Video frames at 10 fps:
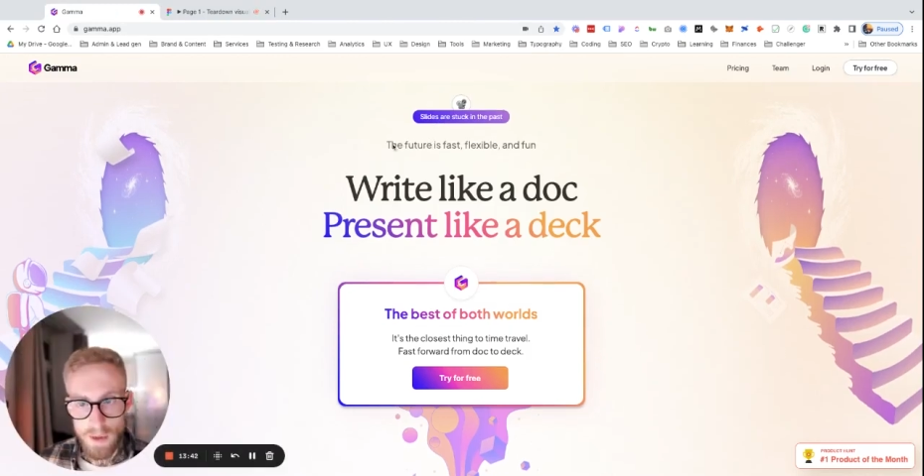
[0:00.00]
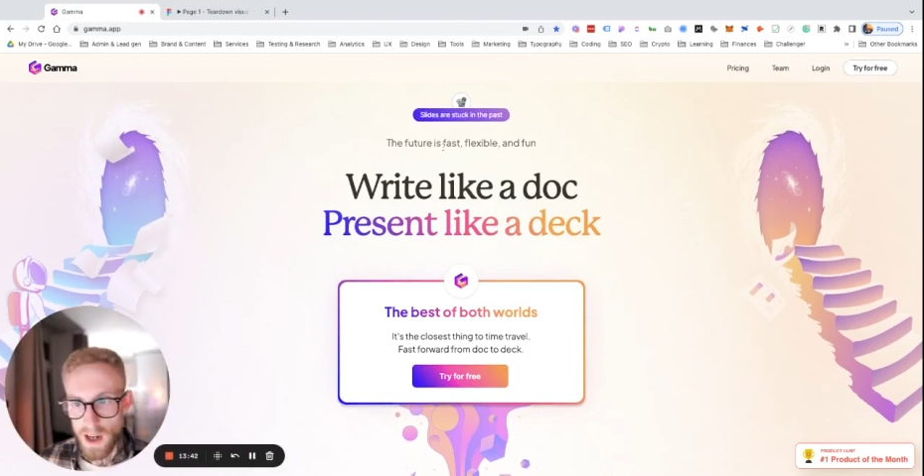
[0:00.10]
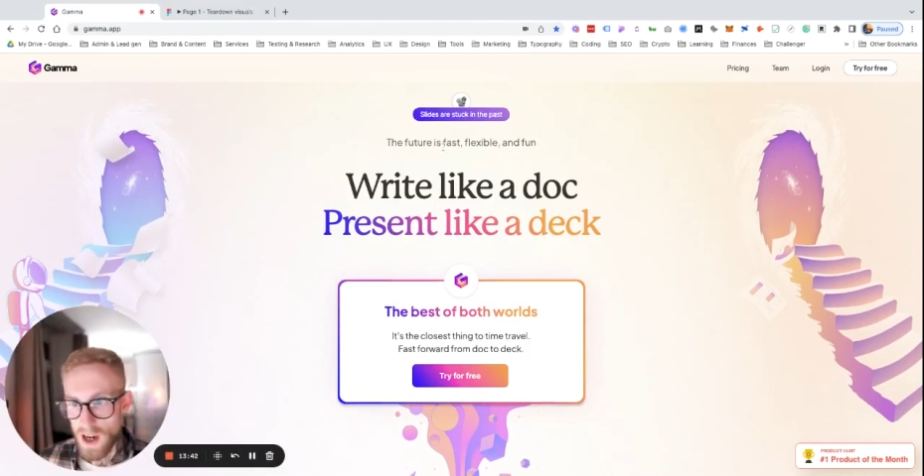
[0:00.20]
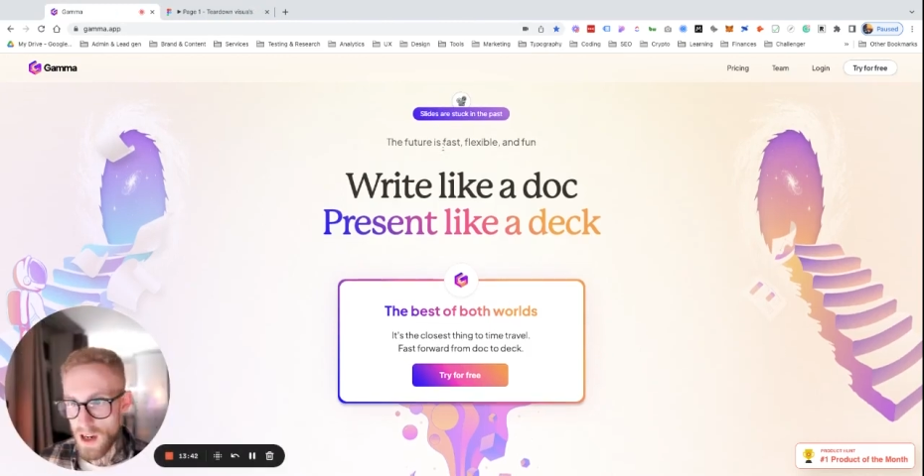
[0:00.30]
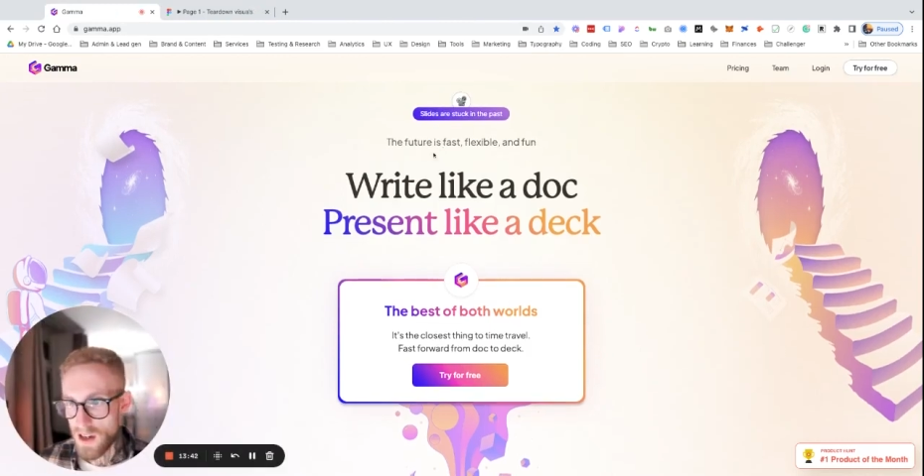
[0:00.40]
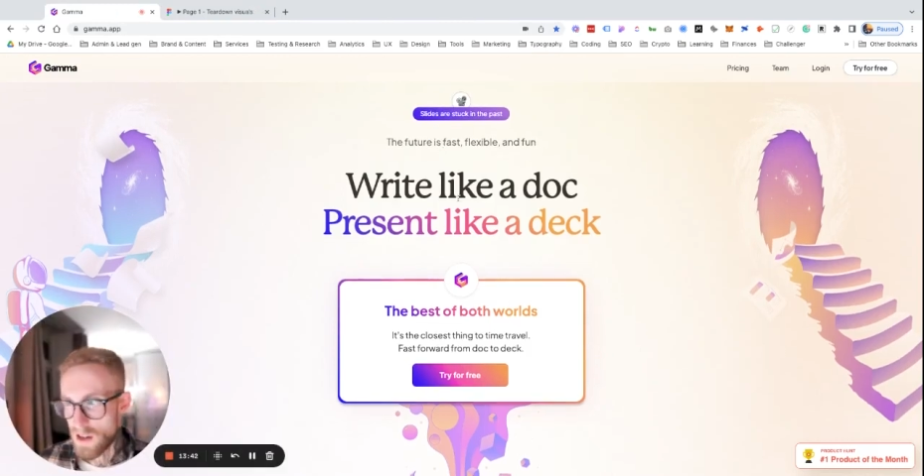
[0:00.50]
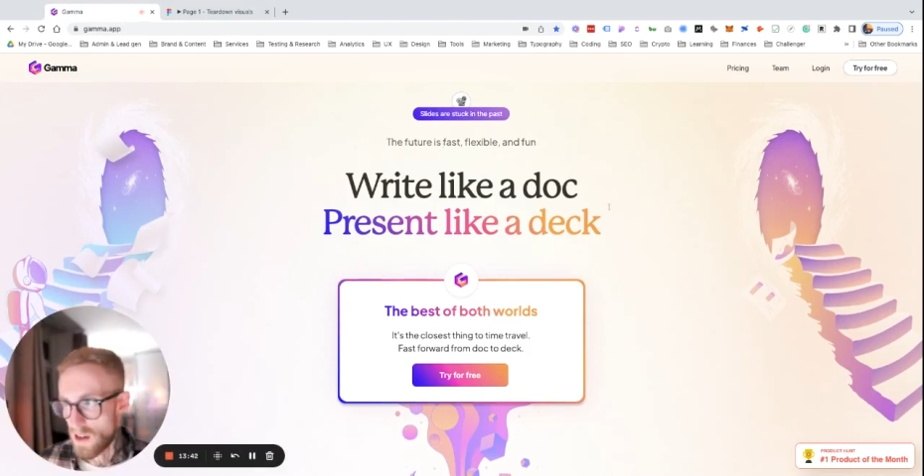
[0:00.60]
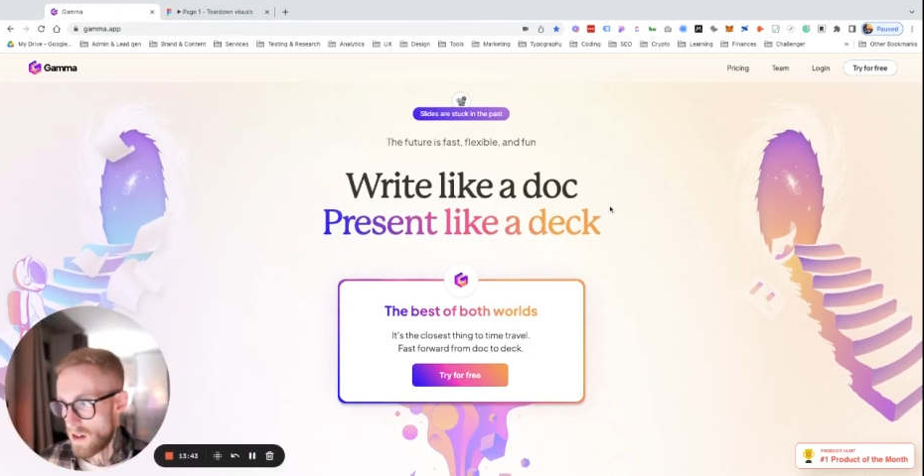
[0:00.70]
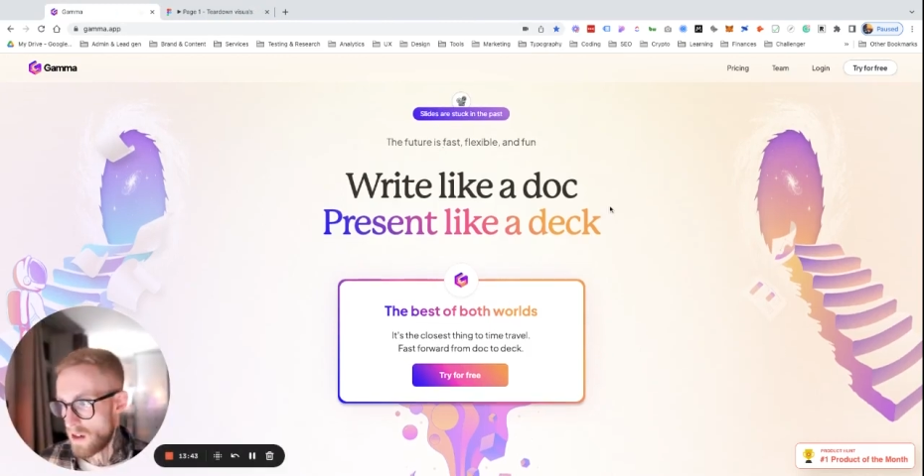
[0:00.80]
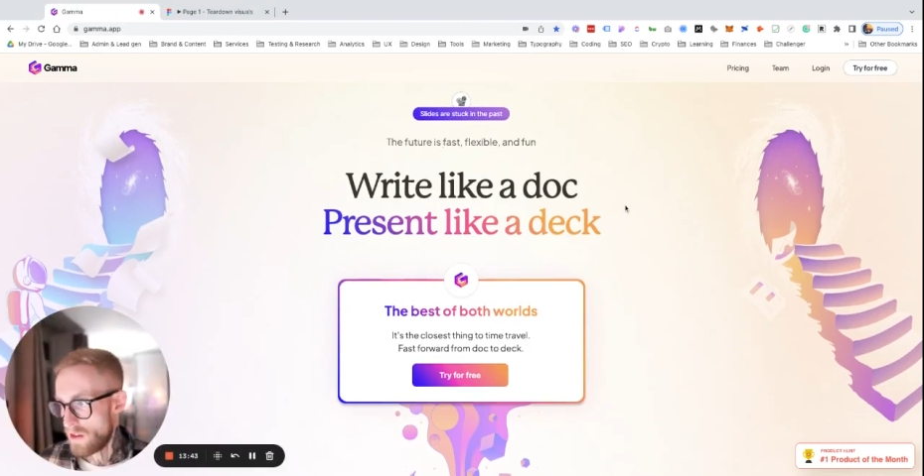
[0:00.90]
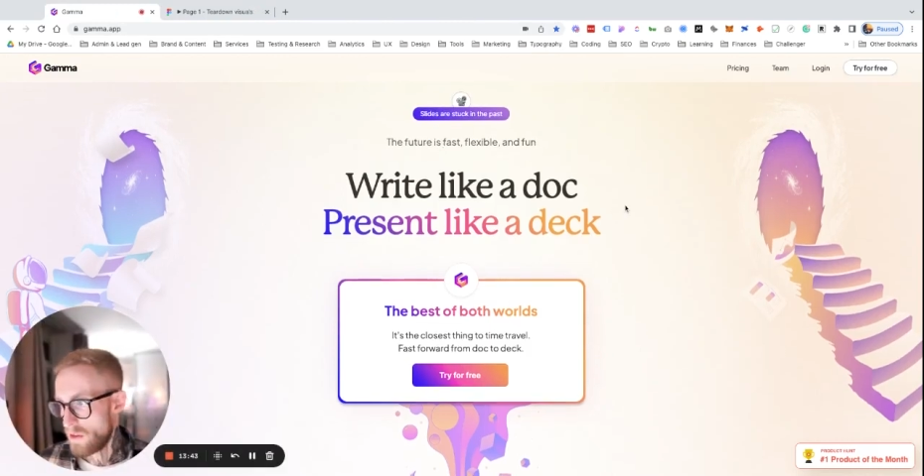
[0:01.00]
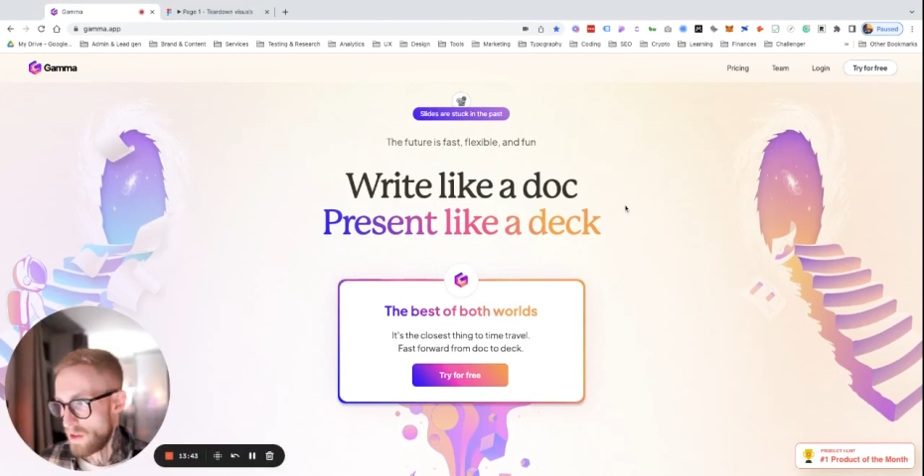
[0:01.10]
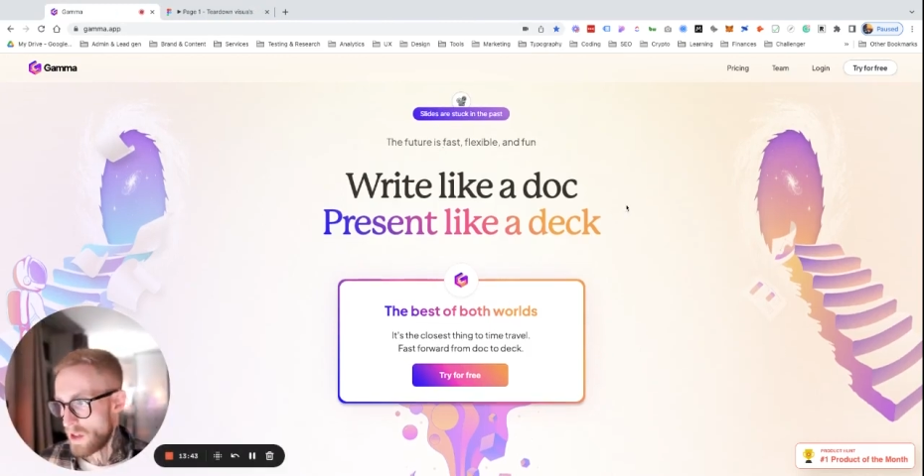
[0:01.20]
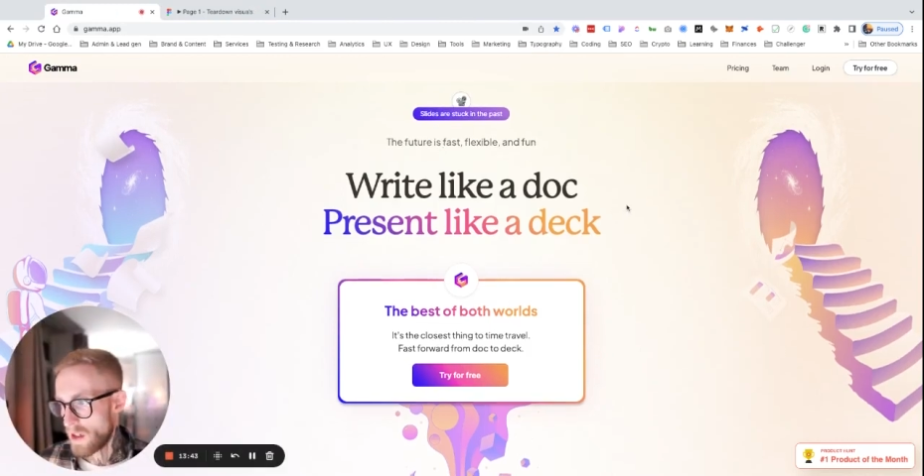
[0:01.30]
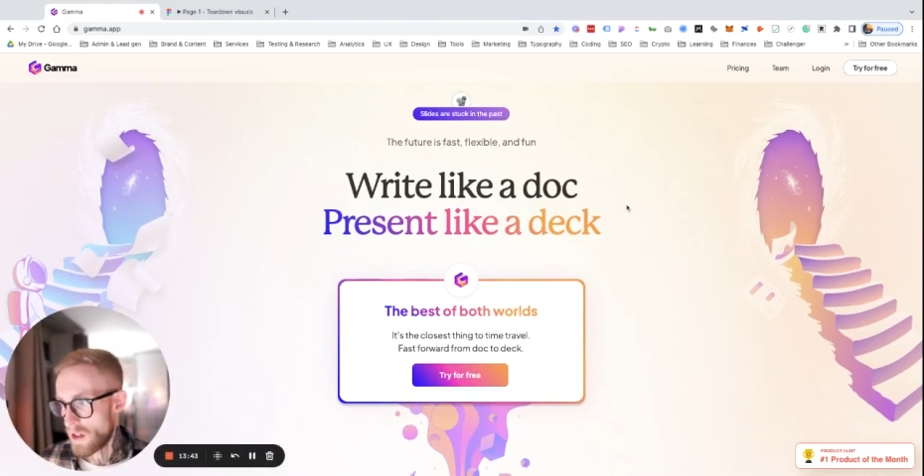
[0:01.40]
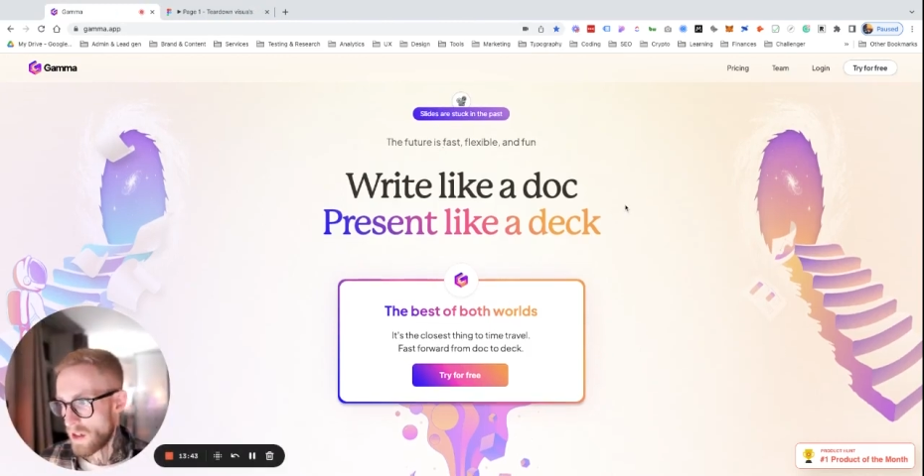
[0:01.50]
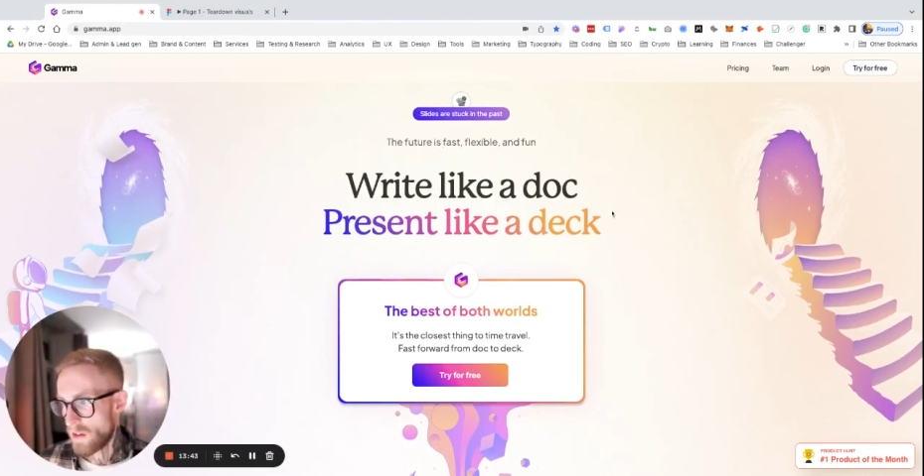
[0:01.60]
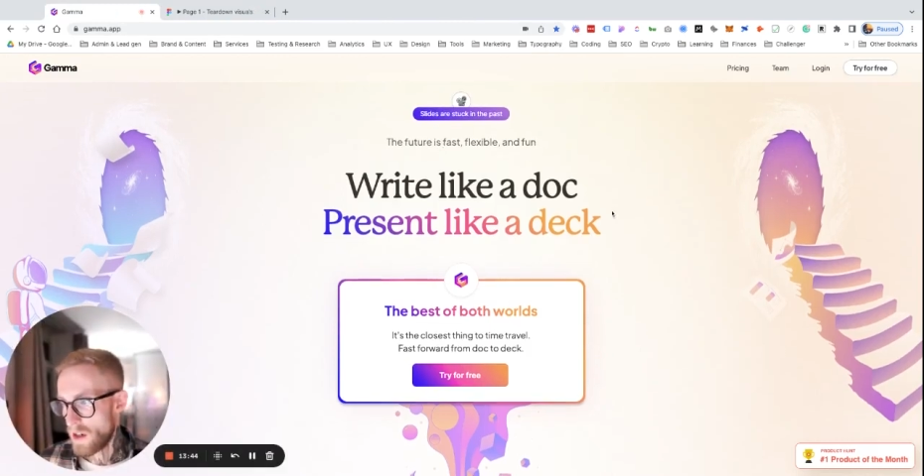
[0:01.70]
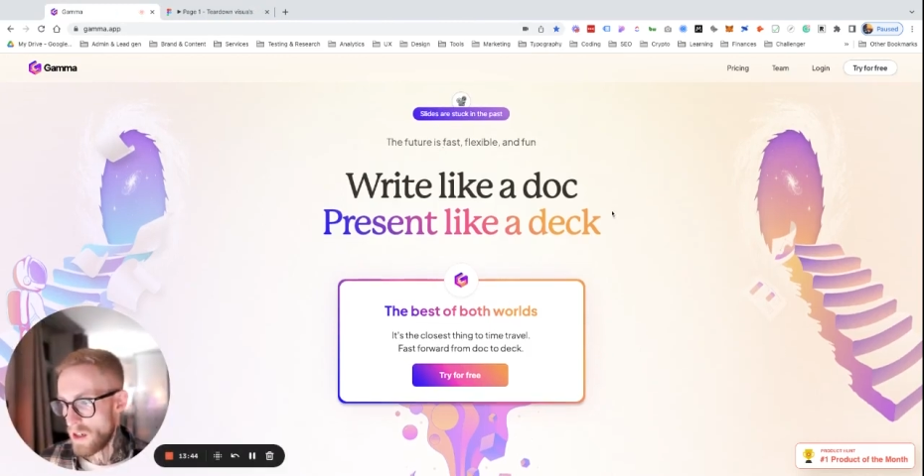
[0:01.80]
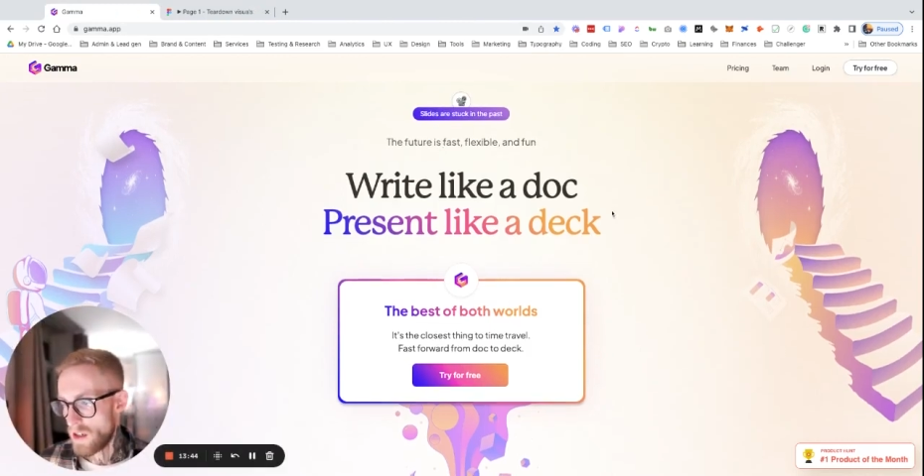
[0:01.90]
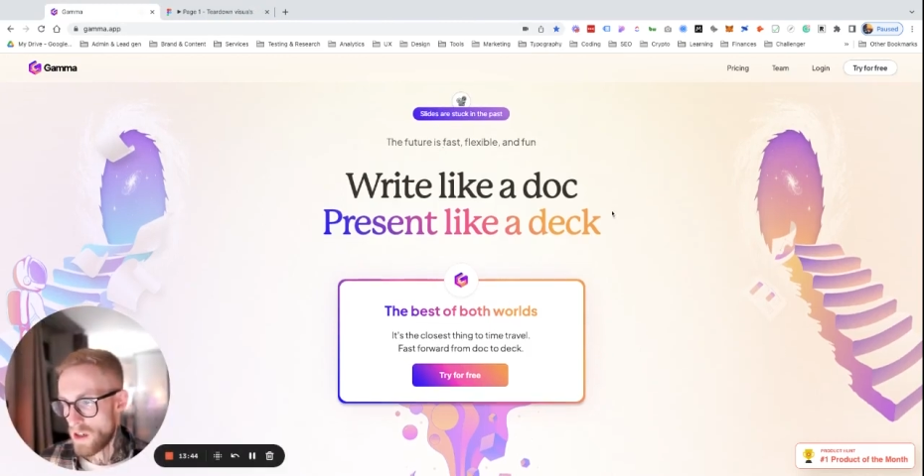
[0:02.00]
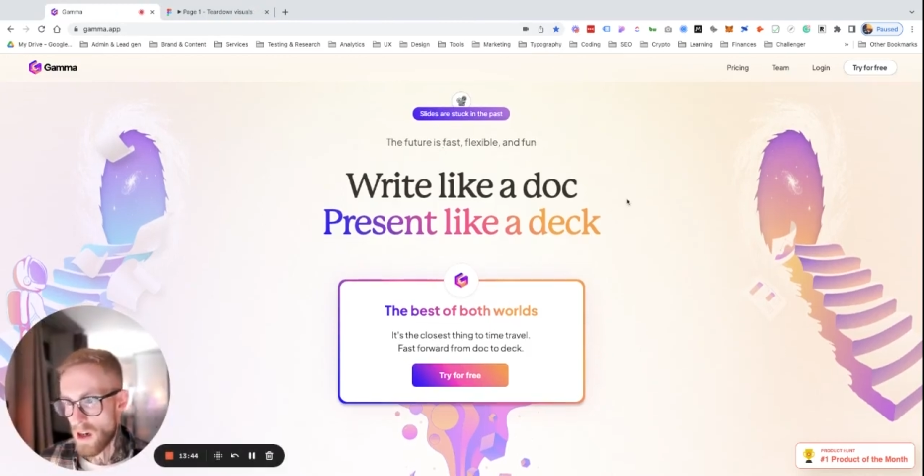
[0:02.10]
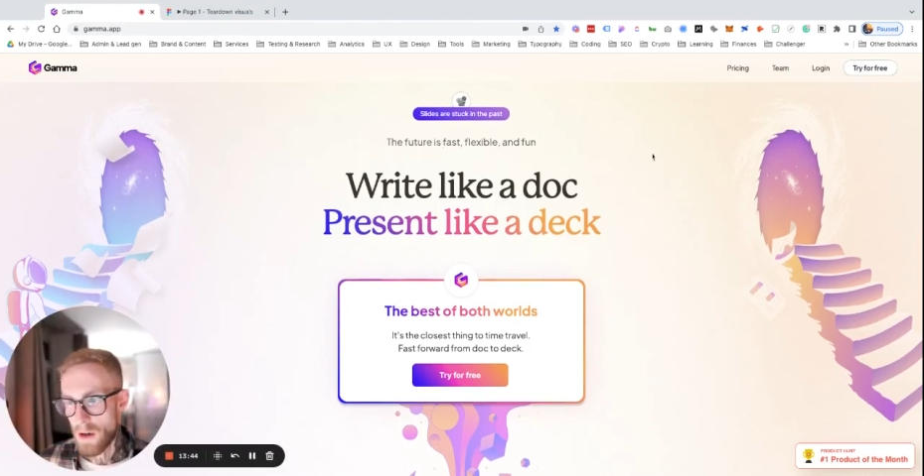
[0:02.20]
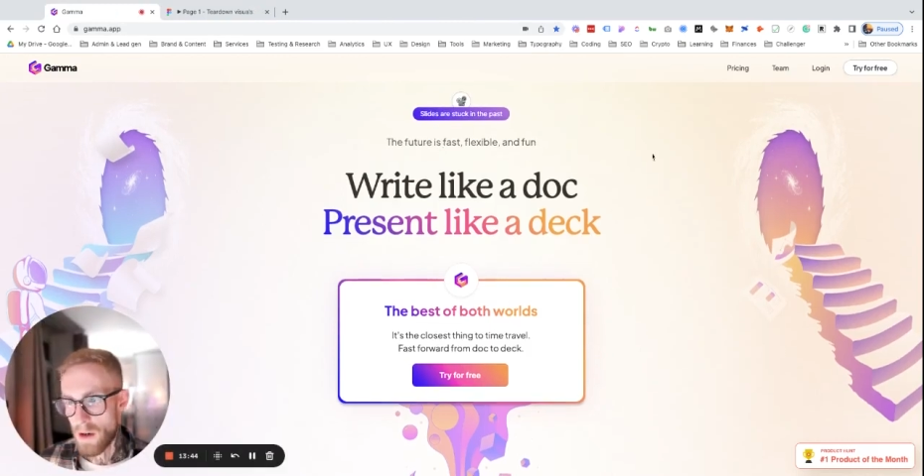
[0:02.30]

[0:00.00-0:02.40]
guys are doing a great job.